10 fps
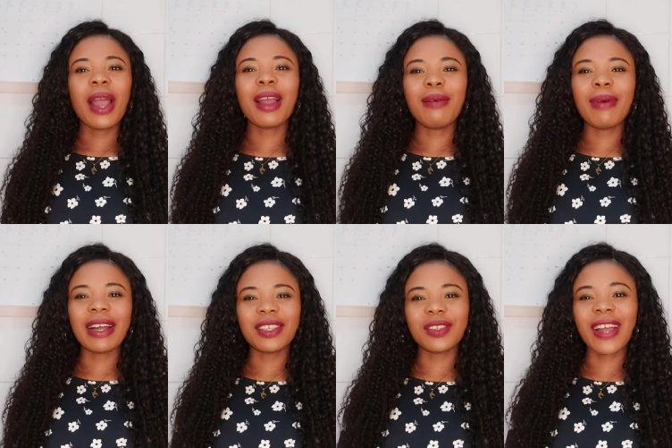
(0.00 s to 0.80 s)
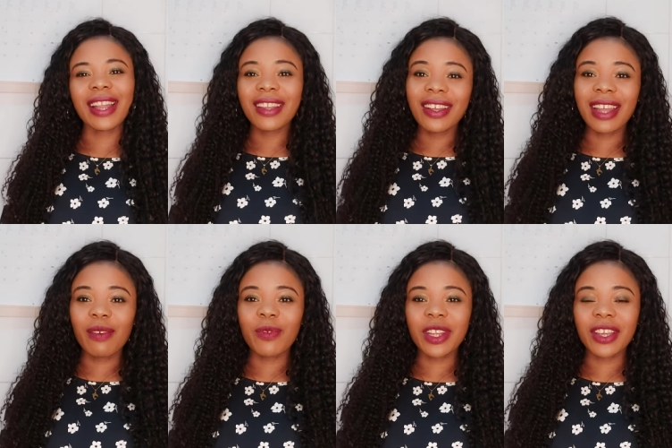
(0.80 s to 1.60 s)
Welcome back to
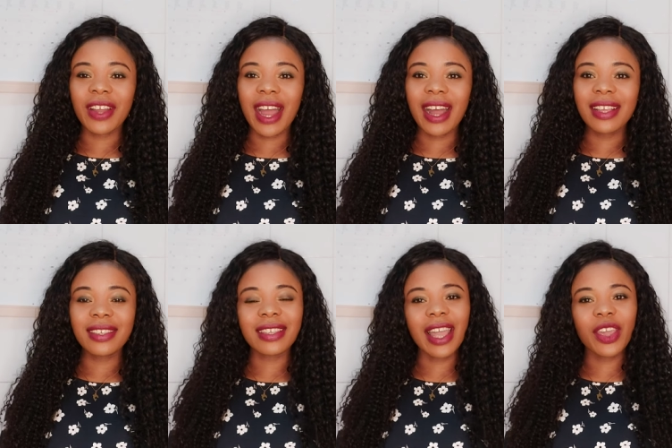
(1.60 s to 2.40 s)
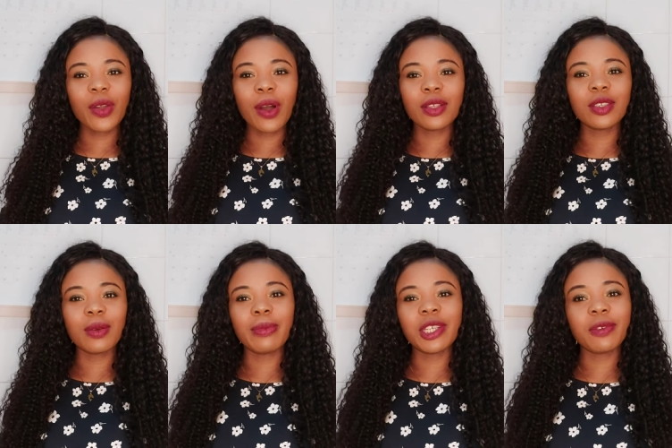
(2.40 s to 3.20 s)
another video, guys. Thank you all
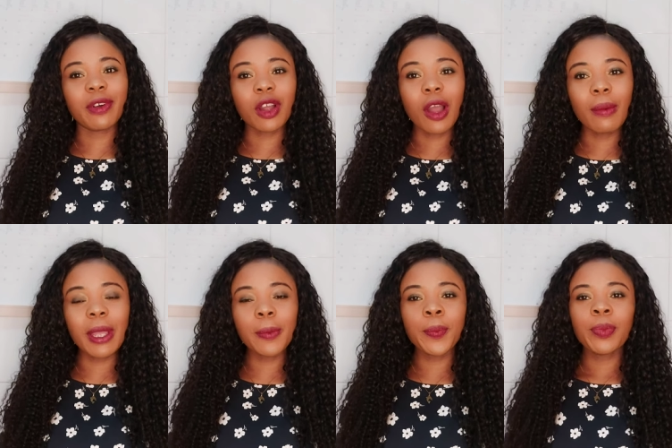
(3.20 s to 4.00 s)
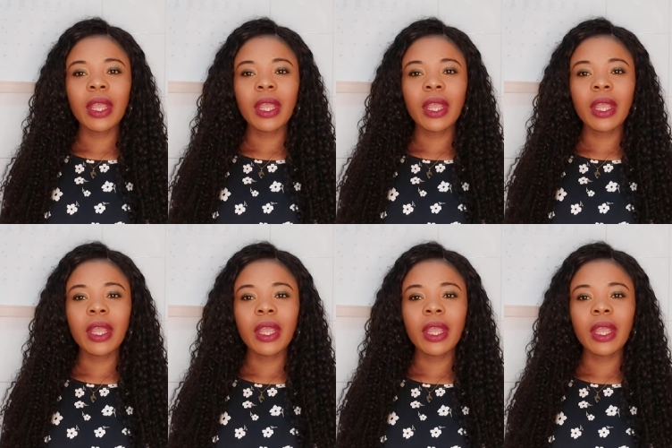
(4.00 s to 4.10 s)
so much for coming.